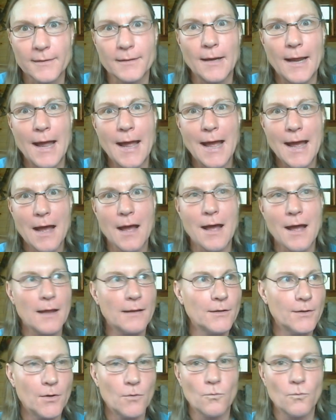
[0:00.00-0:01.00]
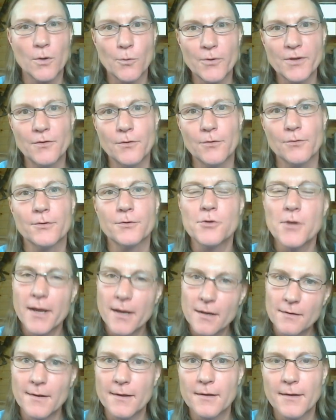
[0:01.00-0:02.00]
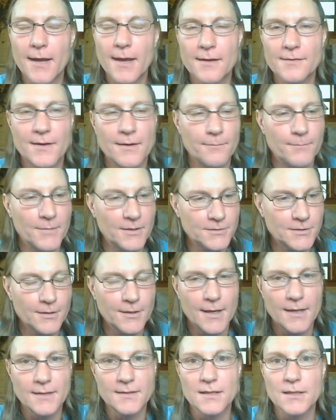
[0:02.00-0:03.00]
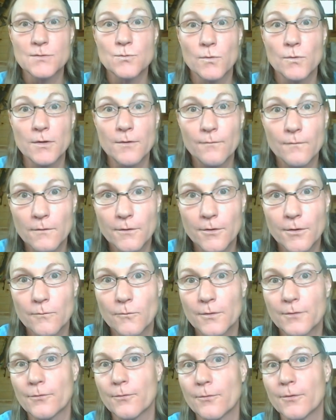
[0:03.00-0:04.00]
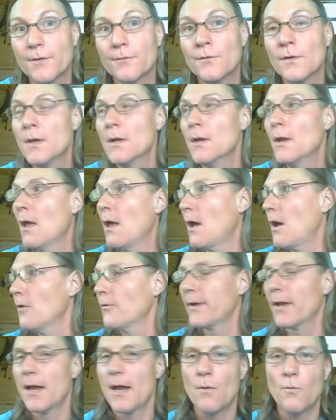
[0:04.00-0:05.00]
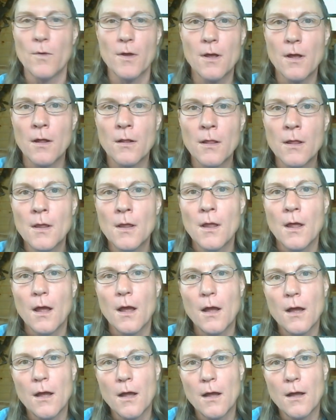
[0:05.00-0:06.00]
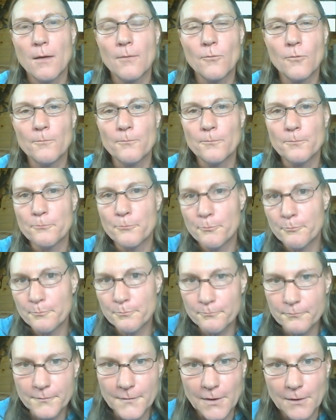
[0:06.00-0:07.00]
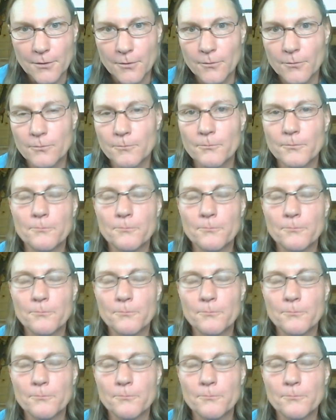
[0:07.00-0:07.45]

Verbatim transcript: How you know what do we do? And you had you guys had a bunch of good ideas. One of the good ones was, okay, well, um, you know